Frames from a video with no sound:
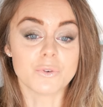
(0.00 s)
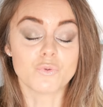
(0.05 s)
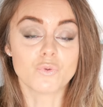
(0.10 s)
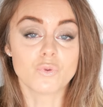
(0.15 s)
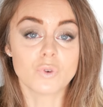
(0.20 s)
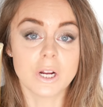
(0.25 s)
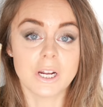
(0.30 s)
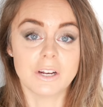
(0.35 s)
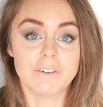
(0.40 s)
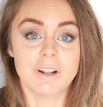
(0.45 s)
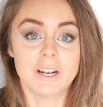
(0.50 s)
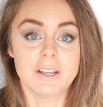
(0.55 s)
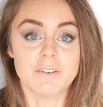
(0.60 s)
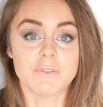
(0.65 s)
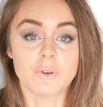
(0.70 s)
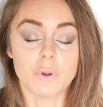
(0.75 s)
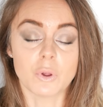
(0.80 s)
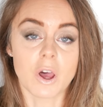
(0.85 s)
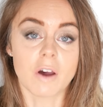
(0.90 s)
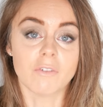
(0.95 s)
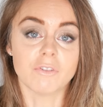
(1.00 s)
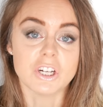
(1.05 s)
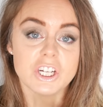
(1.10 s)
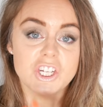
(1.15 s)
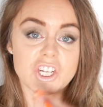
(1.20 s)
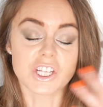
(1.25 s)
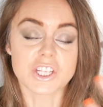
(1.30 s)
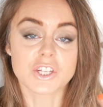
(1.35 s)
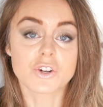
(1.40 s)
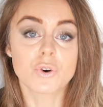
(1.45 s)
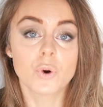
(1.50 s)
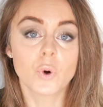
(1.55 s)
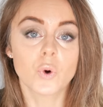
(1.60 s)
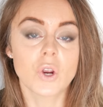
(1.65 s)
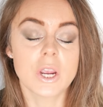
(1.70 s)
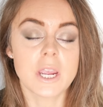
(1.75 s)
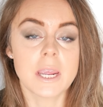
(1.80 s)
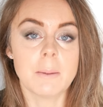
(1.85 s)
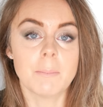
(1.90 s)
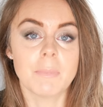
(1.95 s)
really, really full coverage. It's
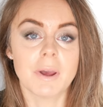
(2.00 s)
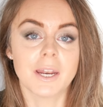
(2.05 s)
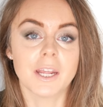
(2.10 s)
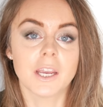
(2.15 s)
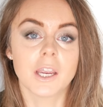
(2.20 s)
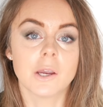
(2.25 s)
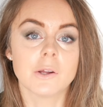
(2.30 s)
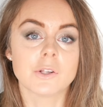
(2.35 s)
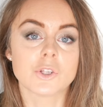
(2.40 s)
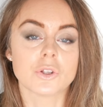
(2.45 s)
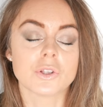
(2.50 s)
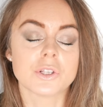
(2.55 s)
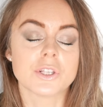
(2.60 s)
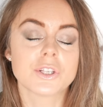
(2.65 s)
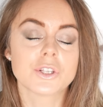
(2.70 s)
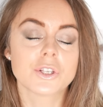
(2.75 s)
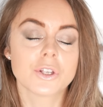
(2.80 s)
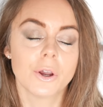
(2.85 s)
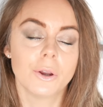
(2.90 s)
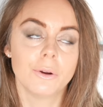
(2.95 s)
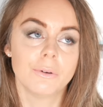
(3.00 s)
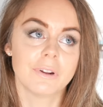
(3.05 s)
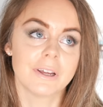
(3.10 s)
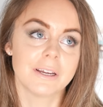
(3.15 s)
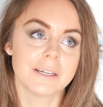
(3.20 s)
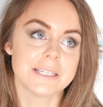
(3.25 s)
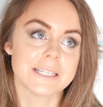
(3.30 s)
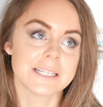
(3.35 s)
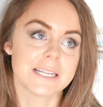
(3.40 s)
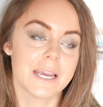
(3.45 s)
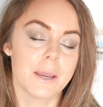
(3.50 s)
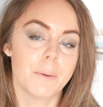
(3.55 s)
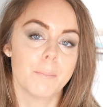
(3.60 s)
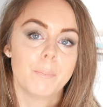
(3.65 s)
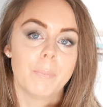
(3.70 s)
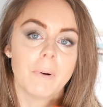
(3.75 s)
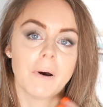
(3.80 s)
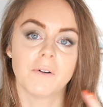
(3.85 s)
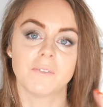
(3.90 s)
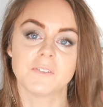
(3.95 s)
cream and it goes on so nicely.
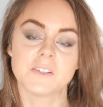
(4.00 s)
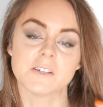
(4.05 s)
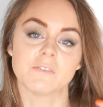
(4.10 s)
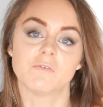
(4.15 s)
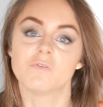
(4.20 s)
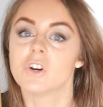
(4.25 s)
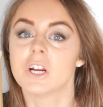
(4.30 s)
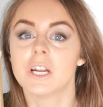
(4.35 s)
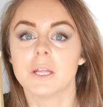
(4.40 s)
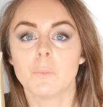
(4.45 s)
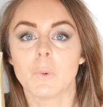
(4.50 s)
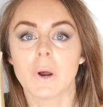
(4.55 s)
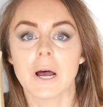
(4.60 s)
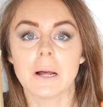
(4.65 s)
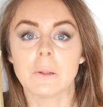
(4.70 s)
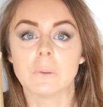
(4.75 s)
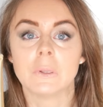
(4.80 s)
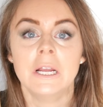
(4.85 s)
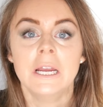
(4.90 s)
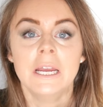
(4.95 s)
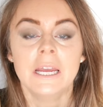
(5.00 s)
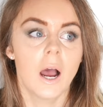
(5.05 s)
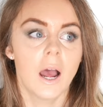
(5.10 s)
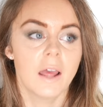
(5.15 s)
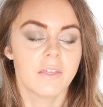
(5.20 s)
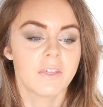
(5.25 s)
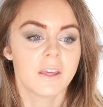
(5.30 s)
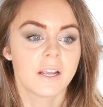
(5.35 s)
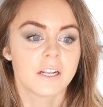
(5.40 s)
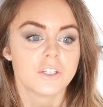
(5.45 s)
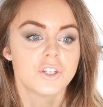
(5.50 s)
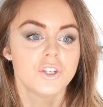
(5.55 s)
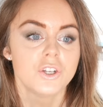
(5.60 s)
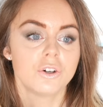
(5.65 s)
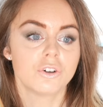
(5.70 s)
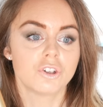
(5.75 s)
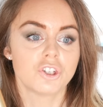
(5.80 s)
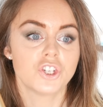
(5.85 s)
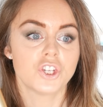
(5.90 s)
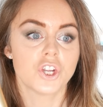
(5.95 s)
It buffs in really well. I think
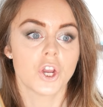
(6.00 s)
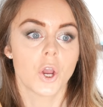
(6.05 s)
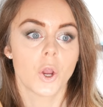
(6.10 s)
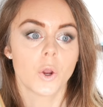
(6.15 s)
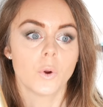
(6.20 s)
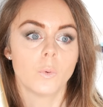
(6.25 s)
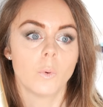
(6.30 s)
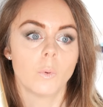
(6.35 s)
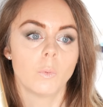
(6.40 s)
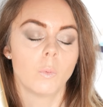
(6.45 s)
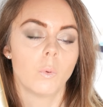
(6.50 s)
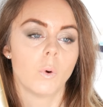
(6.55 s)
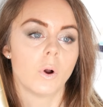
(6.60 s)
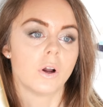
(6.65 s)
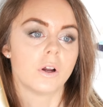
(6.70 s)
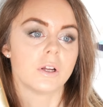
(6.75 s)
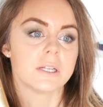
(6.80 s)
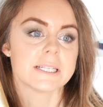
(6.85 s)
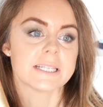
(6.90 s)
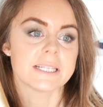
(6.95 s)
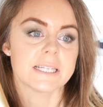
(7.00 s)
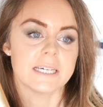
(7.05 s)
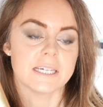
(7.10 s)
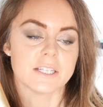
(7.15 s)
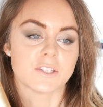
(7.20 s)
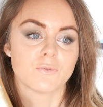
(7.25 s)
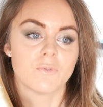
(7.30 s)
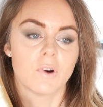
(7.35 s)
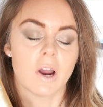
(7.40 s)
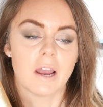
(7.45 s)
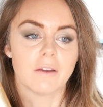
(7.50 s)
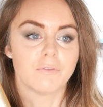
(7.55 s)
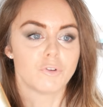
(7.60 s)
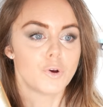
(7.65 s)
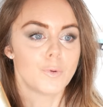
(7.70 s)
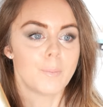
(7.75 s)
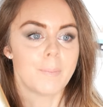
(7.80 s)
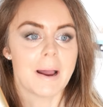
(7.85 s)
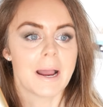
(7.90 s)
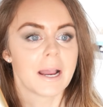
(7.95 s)
Dior Show was its
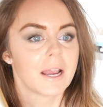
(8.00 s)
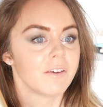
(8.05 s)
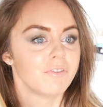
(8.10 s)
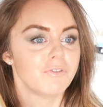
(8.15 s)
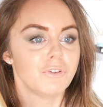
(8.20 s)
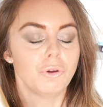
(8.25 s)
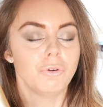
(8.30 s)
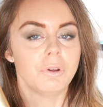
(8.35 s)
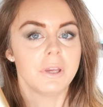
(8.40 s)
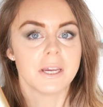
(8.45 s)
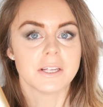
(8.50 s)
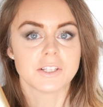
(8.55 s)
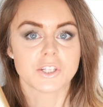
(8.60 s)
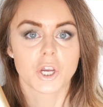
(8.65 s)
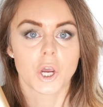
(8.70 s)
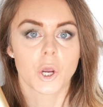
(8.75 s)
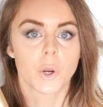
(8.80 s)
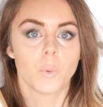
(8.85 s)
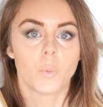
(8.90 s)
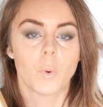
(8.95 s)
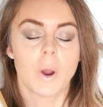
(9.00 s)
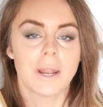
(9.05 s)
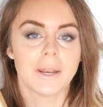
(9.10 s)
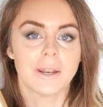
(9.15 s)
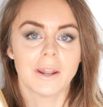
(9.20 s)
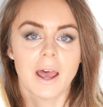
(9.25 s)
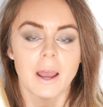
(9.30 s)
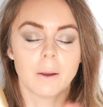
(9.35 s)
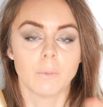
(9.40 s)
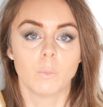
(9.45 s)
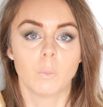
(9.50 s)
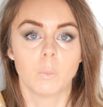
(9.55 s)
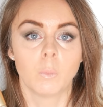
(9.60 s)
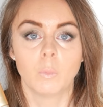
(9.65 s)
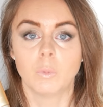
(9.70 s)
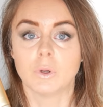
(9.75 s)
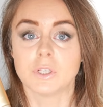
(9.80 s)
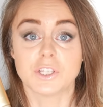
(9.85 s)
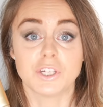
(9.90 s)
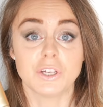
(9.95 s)
rival back a few years ago when I
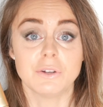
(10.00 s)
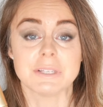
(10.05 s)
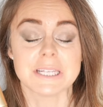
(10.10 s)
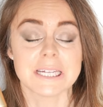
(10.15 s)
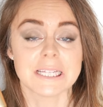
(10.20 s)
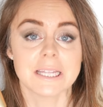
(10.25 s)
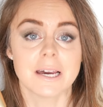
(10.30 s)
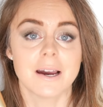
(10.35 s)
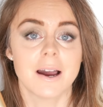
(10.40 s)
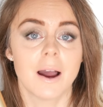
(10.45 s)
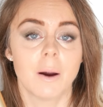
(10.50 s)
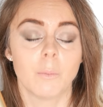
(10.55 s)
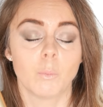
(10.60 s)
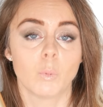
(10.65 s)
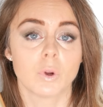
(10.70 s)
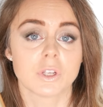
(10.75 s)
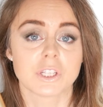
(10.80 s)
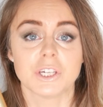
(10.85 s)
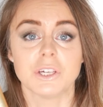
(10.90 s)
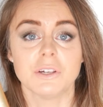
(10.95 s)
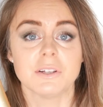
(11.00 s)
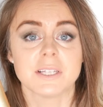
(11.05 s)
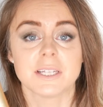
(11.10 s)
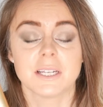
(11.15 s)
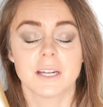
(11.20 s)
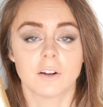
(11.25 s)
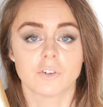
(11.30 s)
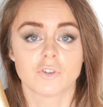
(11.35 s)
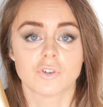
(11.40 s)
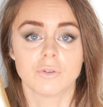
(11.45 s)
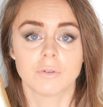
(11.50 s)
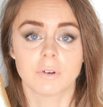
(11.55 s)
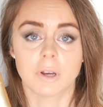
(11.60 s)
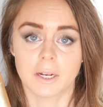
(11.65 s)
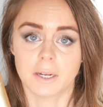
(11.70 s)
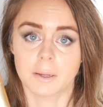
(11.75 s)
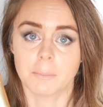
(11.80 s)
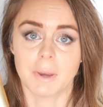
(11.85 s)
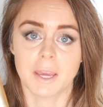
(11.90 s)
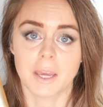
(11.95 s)
was using that and wasn't using natural and
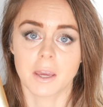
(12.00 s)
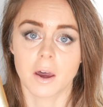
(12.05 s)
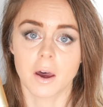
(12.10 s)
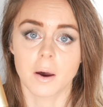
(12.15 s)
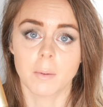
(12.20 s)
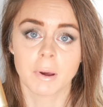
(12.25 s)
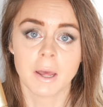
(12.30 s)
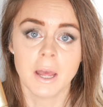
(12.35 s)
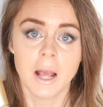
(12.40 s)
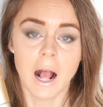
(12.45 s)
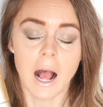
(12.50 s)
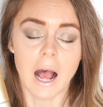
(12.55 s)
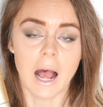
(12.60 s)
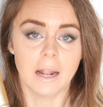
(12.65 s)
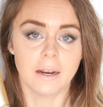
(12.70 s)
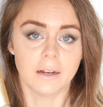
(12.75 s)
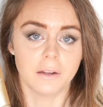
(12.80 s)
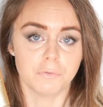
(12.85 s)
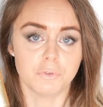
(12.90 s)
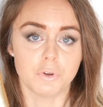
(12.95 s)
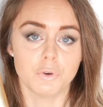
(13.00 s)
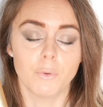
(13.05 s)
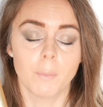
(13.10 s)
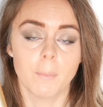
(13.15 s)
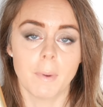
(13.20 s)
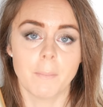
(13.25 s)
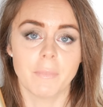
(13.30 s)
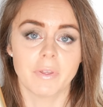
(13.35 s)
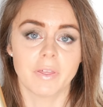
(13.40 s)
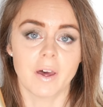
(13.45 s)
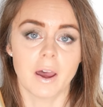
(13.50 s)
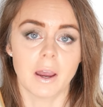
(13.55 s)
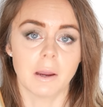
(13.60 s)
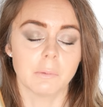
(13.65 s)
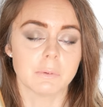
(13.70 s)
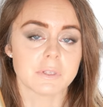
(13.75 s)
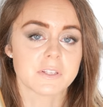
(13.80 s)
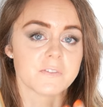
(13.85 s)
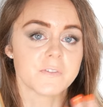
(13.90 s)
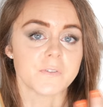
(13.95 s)
organic makeup. And if you remember
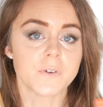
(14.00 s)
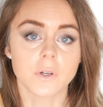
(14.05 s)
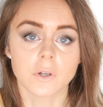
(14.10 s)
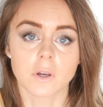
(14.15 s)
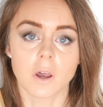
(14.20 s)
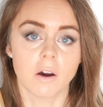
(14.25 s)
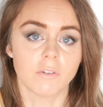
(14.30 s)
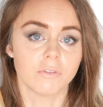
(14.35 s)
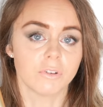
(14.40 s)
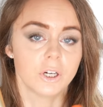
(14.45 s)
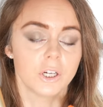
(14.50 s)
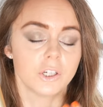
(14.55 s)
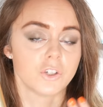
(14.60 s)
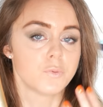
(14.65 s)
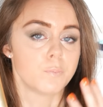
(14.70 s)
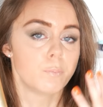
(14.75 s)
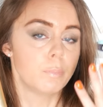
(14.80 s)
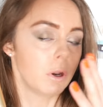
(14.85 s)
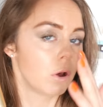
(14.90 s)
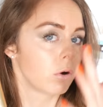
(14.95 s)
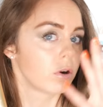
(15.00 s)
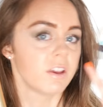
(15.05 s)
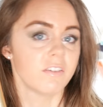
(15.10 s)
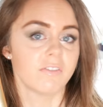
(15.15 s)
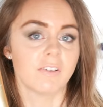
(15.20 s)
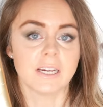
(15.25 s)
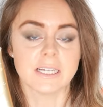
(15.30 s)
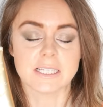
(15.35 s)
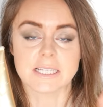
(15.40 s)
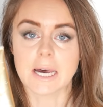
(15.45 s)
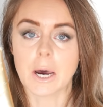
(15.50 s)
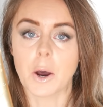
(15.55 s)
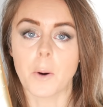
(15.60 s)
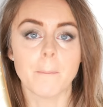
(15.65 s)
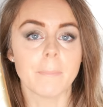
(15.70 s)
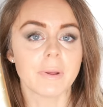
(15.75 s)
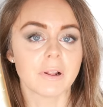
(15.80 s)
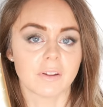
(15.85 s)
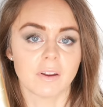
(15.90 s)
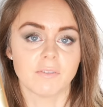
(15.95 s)
that, it was a full coverage, block your face
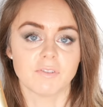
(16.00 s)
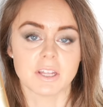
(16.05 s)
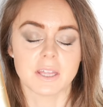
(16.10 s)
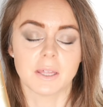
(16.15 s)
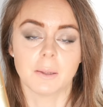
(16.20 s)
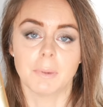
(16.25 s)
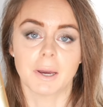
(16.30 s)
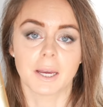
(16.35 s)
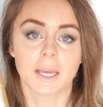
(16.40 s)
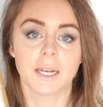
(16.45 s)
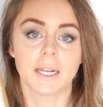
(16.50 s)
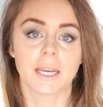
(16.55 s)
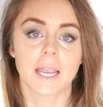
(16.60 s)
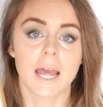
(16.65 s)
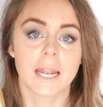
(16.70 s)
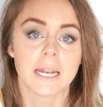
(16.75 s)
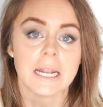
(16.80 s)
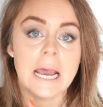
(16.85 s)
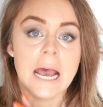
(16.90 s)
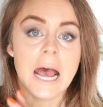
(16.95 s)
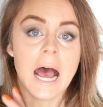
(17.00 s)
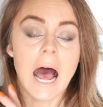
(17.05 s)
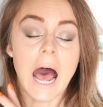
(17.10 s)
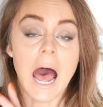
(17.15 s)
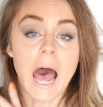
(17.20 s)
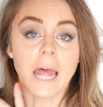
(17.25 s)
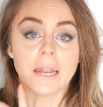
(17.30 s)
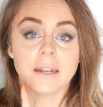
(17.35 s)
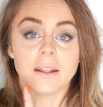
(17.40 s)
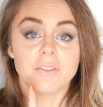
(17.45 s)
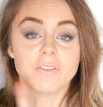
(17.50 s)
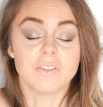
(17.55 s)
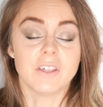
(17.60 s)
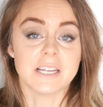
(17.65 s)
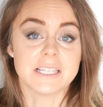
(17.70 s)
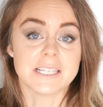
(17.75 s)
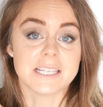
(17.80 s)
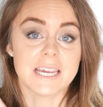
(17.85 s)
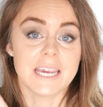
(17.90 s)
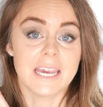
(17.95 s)
out and build everything back in again. And
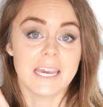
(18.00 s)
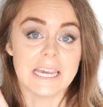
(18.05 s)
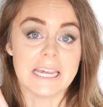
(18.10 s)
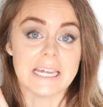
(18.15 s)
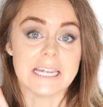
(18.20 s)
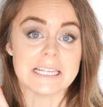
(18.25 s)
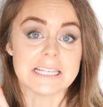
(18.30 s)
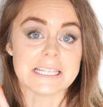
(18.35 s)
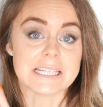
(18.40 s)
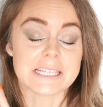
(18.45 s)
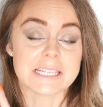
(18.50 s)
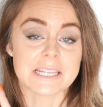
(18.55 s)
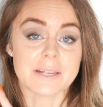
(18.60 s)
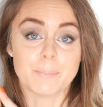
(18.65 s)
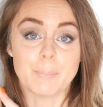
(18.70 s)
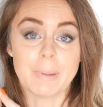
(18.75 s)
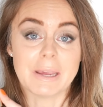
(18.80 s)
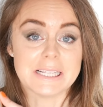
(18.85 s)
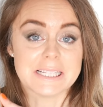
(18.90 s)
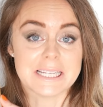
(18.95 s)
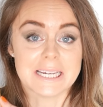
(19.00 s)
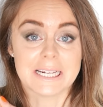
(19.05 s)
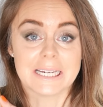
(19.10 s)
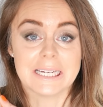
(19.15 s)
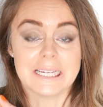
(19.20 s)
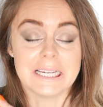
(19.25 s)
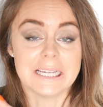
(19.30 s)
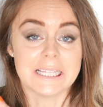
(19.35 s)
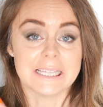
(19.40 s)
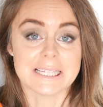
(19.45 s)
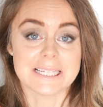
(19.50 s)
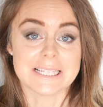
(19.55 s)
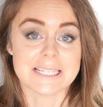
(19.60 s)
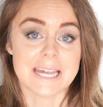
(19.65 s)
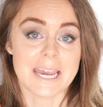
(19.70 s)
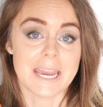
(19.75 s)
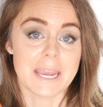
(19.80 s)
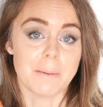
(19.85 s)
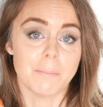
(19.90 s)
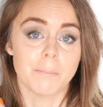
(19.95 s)
this is basically the
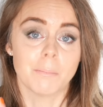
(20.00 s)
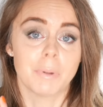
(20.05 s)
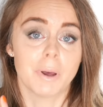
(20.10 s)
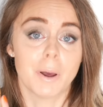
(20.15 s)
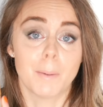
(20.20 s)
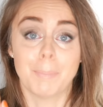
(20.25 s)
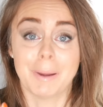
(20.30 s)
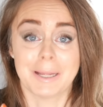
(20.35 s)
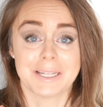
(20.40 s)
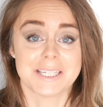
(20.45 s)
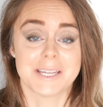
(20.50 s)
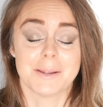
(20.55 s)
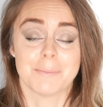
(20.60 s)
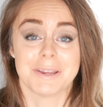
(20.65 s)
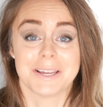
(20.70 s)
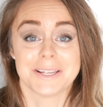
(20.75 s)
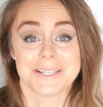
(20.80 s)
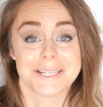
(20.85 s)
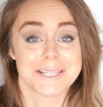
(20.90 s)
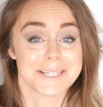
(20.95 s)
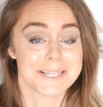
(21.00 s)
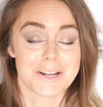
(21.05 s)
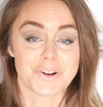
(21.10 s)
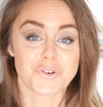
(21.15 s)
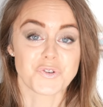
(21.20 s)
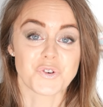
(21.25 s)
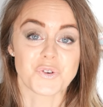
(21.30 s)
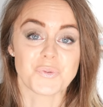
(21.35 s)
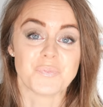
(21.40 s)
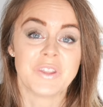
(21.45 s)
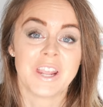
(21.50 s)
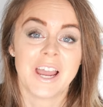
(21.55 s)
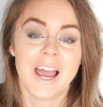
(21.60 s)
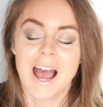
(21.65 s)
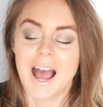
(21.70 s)
same but better because it's natural.